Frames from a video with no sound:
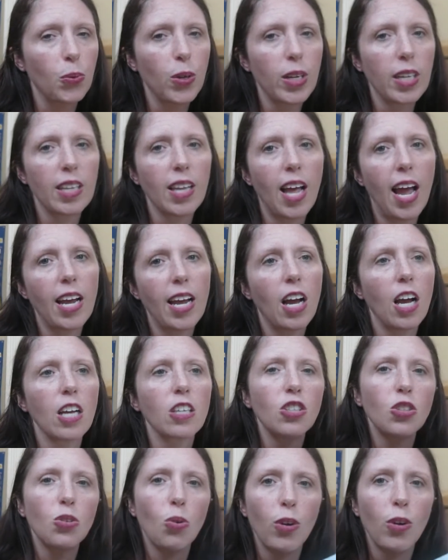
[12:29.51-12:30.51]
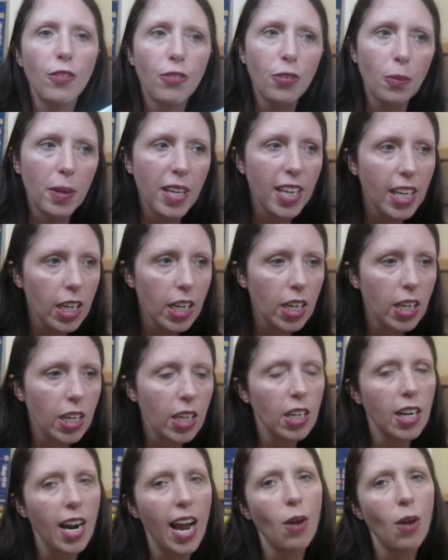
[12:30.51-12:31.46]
read like a story from here.